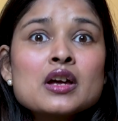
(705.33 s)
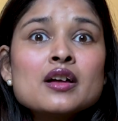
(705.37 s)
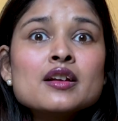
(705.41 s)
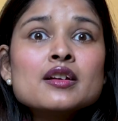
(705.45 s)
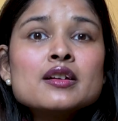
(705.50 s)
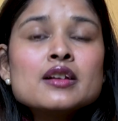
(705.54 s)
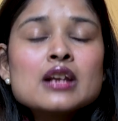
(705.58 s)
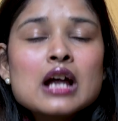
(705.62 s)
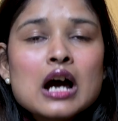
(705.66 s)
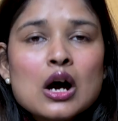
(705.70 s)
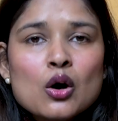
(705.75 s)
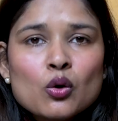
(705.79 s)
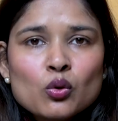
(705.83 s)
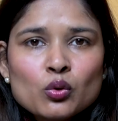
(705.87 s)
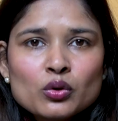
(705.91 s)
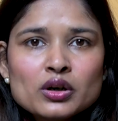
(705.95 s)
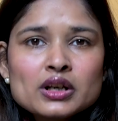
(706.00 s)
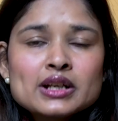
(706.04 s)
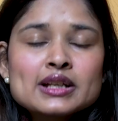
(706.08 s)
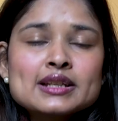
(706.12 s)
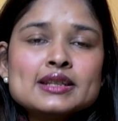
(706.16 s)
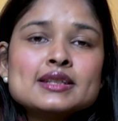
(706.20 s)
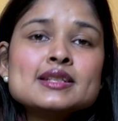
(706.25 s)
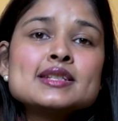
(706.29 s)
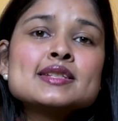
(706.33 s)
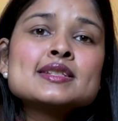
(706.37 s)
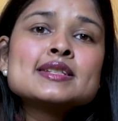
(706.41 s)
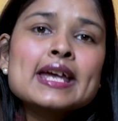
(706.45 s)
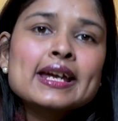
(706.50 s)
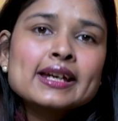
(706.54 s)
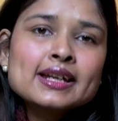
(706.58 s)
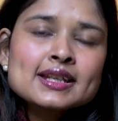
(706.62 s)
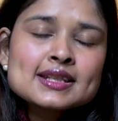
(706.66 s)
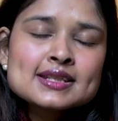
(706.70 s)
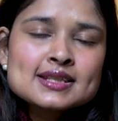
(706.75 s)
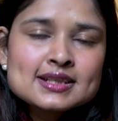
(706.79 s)
Now, the
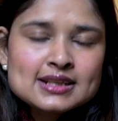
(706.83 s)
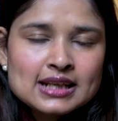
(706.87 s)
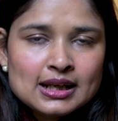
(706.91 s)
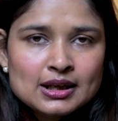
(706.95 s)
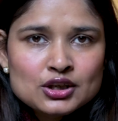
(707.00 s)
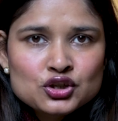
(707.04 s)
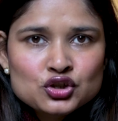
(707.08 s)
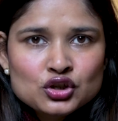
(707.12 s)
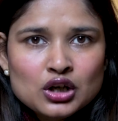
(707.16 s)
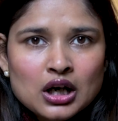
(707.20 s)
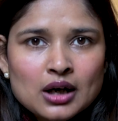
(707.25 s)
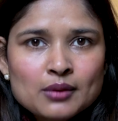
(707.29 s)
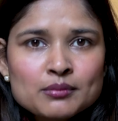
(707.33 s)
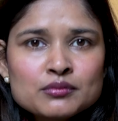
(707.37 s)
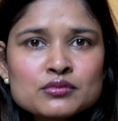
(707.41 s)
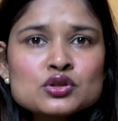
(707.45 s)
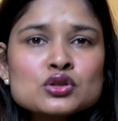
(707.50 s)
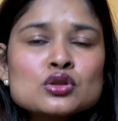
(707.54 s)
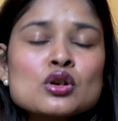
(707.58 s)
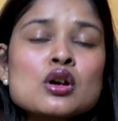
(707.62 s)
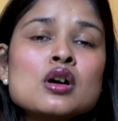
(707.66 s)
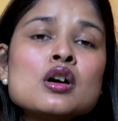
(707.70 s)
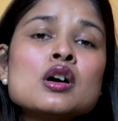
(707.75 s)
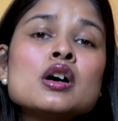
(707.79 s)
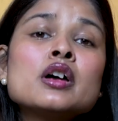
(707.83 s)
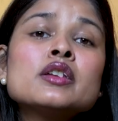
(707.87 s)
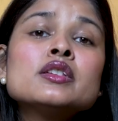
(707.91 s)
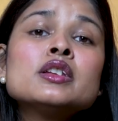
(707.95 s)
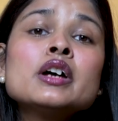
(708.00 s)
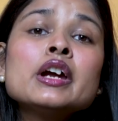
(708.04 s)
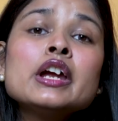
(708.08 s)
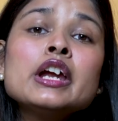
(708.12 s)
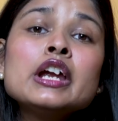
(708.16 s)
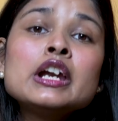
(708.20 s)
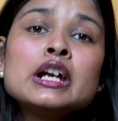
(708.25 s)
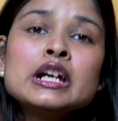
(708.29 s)
second stage comes,
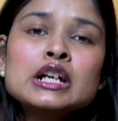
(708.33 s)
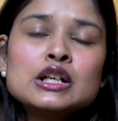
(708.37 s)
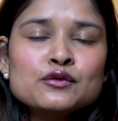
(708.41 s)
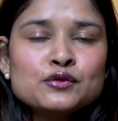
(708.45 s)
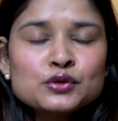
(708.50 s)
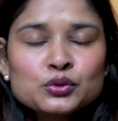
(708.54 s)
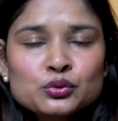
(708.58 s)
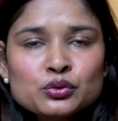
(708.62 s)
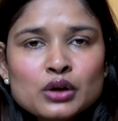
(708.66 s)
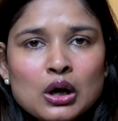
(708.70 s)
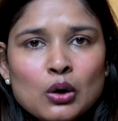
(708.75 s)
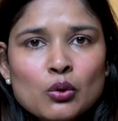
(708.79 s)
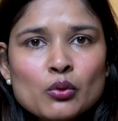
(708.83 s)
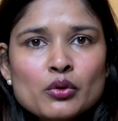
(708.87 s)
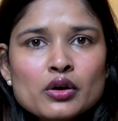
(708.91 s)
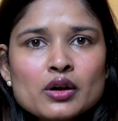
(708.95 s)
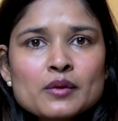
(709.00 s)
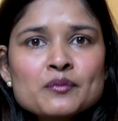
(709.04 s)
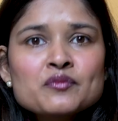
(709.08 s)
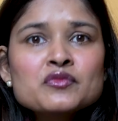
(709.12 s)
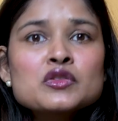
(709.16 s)
the interview round.